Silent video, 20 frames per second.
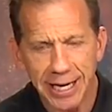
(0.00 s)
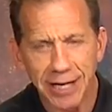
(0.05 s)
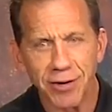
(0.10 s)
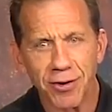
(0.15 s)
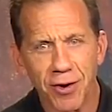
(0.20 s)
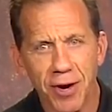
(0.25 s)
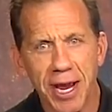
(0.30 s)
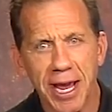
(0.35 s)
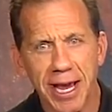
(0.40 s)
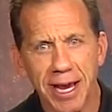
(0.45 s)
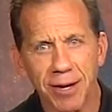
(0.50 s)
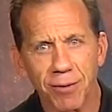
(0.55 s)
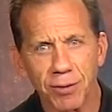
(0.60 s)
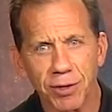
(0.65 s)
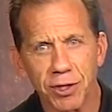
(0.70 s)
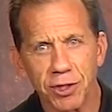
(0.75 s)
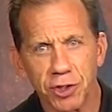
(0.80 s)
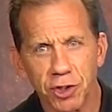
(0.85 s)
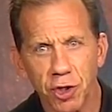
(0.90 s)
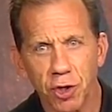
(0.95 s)
in your hand.
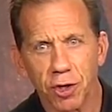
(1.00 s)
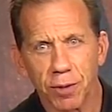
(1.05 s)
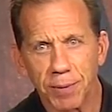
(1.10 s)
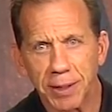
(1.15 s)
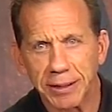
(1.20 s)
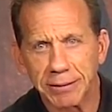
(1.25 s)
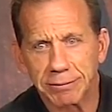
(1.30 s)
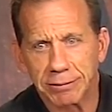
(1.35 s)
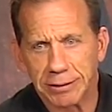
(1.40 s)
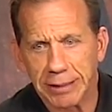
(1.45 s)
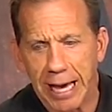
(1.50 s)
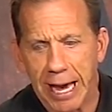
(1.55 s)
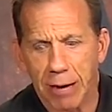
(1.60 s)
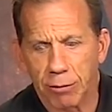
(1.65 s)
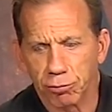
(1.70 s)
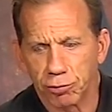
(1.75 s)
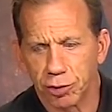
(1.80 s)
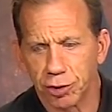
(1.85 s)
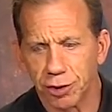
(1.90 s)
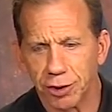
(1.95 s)
When you shoot them, it's
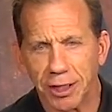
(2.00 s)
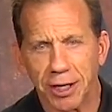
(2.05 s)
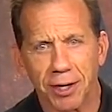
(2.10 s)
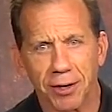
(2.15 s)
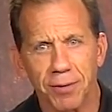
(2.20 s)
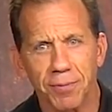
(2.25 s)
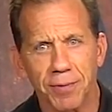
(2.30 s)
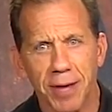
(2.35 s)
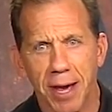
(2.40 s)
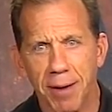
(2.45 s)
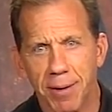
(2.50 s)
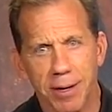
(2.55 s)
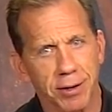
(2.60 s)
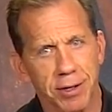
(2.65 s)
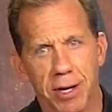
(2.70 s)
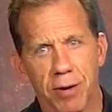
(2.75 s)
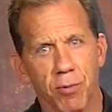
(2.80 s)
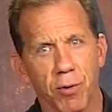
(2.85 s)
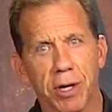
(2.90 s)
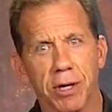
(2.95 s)
ouch, you know. I don't
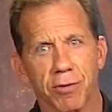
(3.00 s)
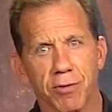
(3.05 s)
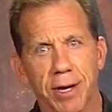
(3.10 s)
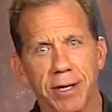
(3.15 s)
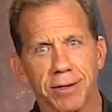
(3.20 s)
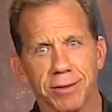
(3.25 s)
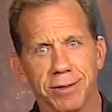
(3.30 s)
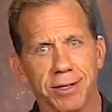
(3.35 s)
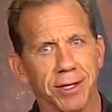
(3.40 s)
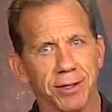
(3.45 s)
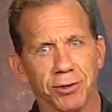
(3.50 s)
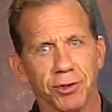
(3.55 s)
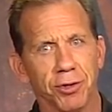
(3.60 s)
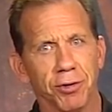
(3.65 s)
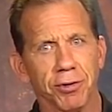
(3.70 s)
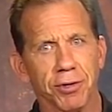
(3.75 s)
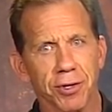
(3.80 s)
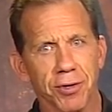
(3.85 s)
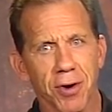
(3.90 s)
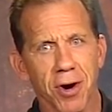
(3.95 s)
care what a great you know
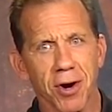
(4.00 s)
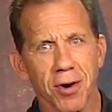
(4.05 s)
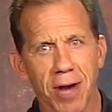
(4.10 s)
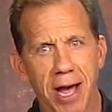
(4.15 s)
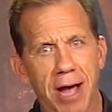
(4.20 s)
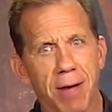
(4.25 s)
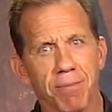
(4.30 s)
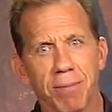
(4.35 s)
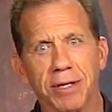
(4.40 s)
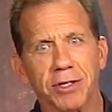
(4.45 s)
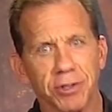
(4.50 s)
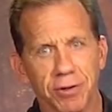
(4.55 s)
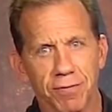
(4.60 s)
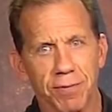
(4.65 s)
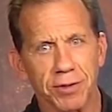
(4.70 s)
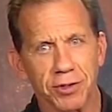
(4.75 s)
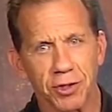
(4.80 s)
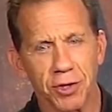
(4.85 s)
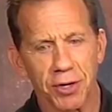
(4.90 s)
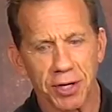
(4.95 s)
shooter you are or how much you've
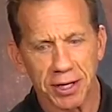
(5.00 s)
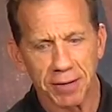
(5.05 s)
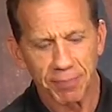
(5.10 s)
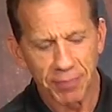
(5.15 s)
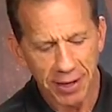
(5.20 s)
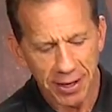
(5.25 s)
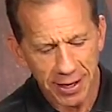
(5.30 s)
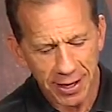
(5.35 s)
been shooting.